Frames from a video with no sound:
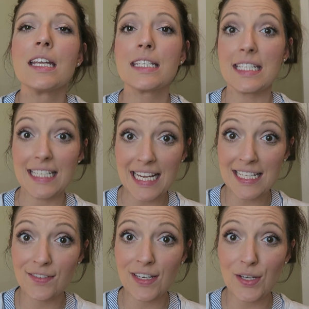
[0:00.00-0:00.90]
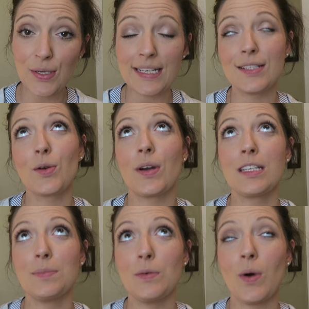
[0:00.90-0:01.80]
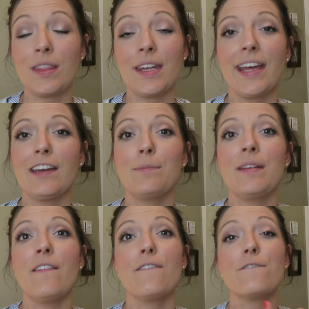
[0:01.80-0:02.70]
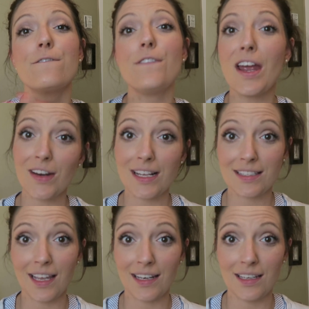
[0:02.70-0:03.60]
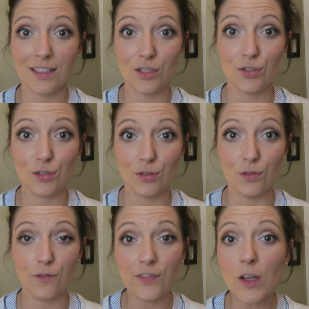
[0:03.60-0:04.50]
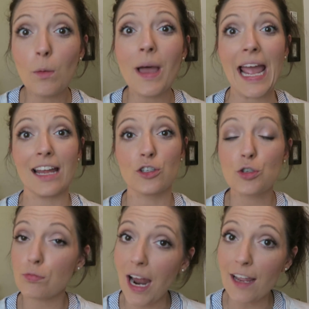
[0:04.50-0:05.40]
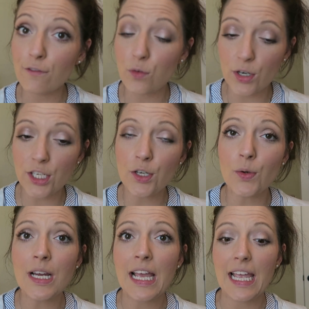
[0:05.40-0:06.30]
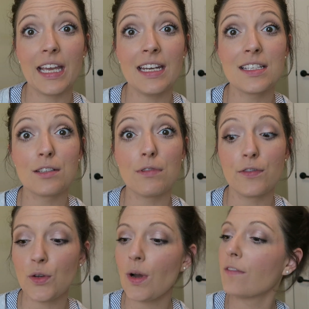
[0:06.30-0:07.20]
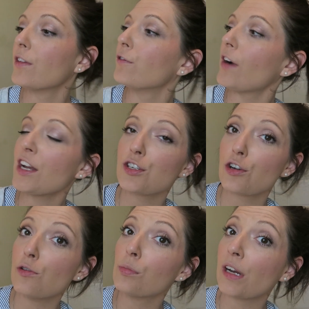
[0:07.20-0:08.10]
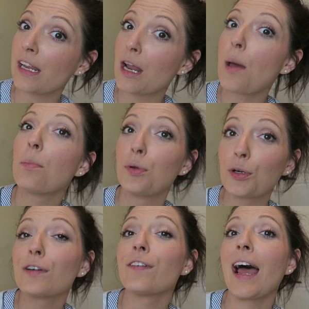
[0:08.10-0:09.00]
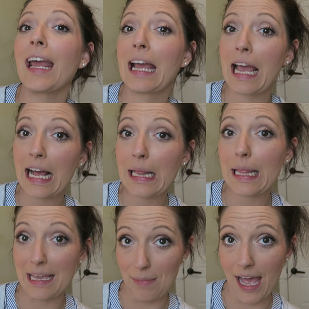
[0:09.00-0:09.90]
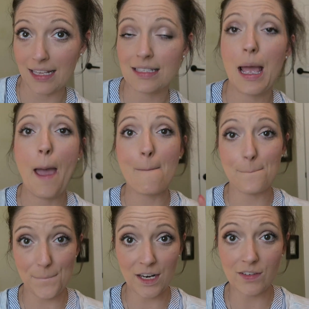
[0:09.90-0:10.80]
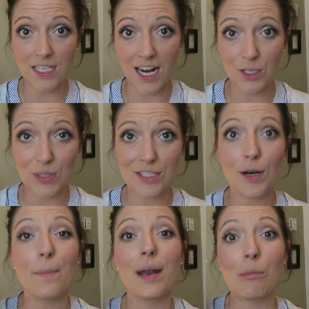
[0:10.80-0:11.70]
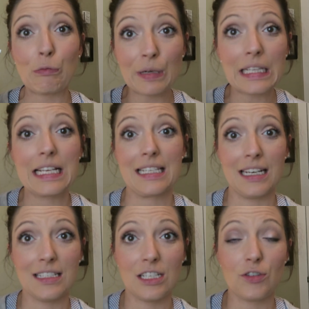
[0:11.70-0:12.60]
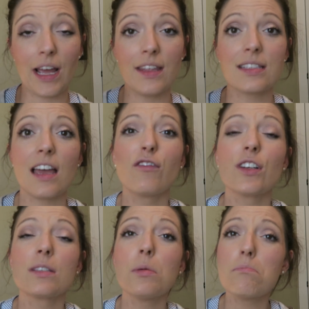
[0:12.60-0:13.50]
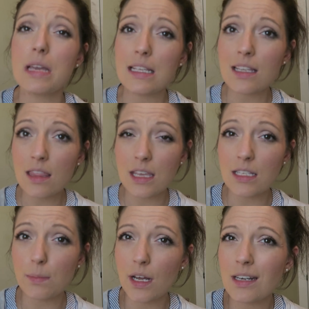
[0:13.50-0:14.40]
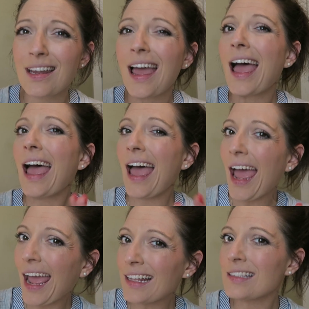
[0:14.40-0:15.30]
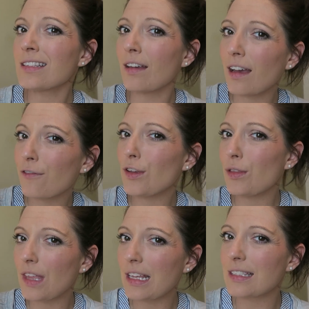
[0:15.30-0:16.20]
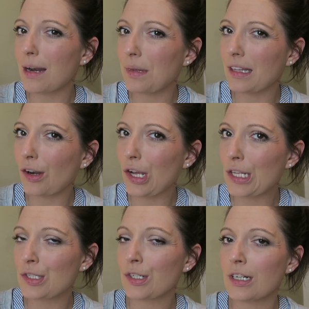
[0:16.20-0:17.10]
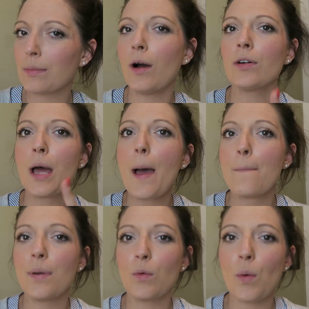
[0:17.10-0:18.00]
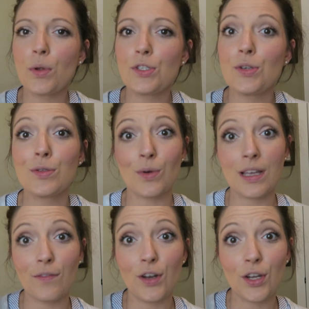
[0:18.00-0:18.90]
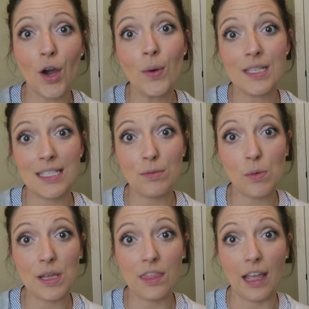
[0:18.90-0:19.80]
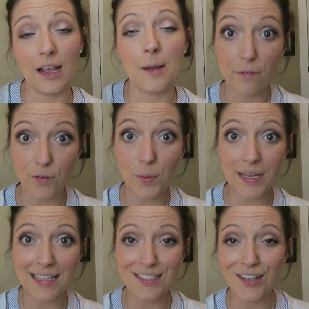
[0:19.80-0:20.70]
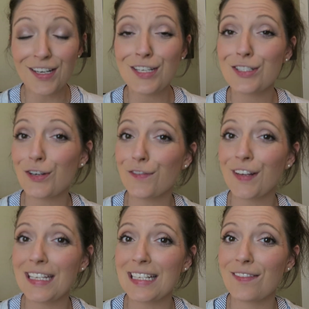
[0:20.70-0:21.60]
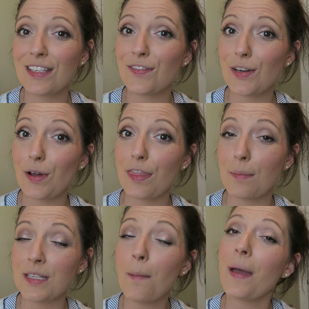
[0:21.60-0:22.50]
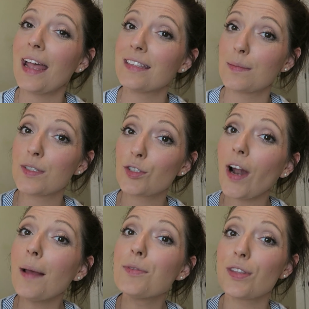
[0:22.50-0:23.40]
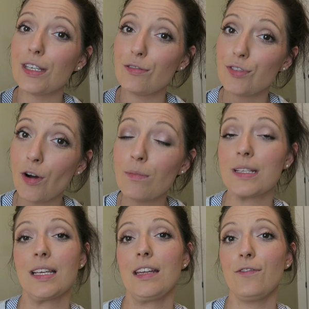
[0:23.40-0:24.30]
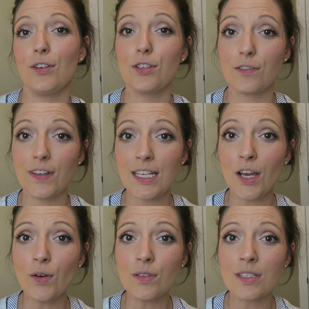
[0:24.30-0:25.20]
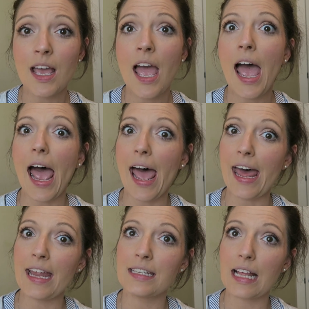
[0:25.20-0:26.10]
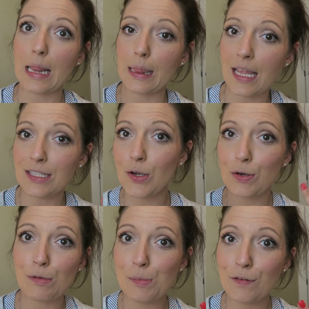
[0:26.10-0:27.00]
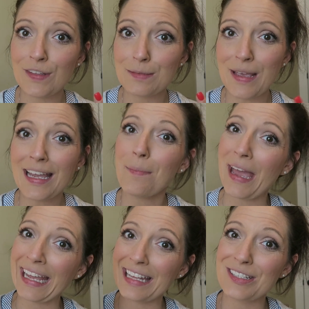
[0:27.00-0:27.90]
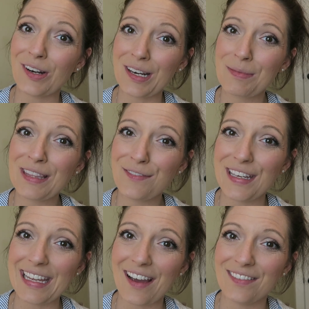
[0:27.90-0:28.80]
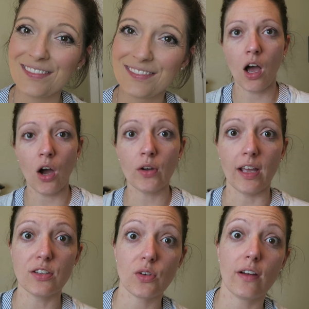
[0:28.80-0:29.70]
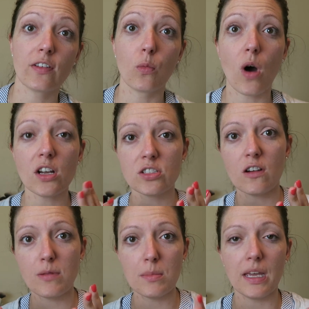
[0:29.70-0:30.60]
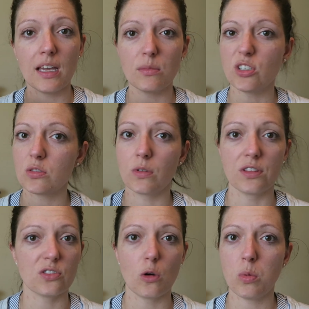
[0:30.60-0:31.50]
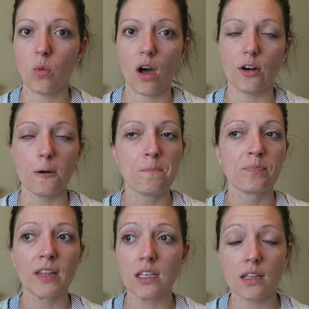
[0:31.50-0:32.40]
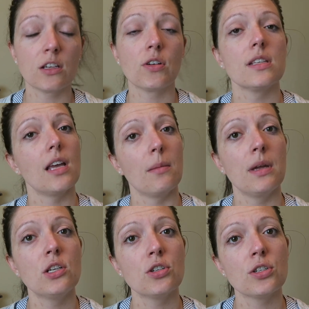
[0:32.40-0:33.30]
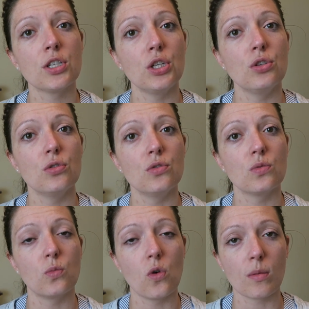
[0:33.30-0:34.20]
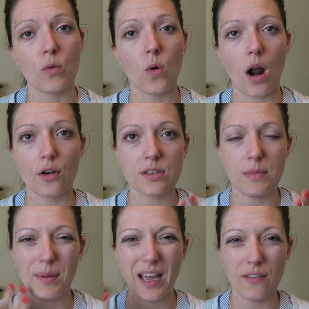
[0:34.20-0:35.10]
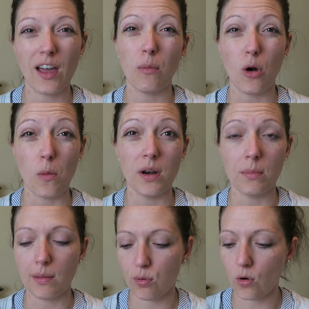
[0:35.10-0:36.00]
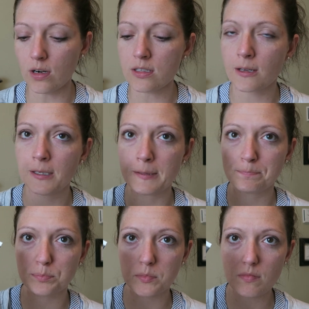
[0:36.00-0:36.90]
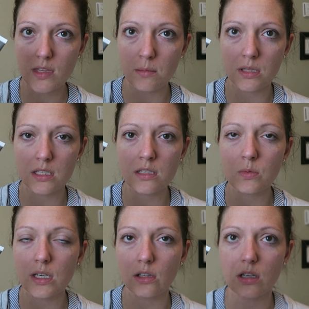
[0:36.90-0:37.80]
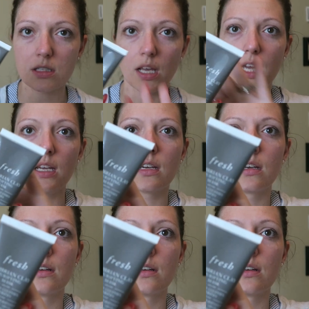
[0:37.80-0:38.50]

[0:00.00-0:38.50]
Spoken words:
Today's video is going to be one that I have been very excited to film and try for you. It is the review of the Fresh Umbrian Purifying Clay Mask. Bit of a tongue twister, but I'm really excited to try this. I've heard some amazing things about it and a few things that I'm a little concerned about, but what we'll do is we'll give it a go and see what we think. Before we get started, don't forget to give this video a thumbs up and subscribe so that you don't miss any future videos. And let's go and remove this makeup and get started with the video. Okay, so I've washed off my makeup just with soap and water. Nothing crazy. I made sure to use warmer water to maybe kind of help open up my pores. But this is what it looks like.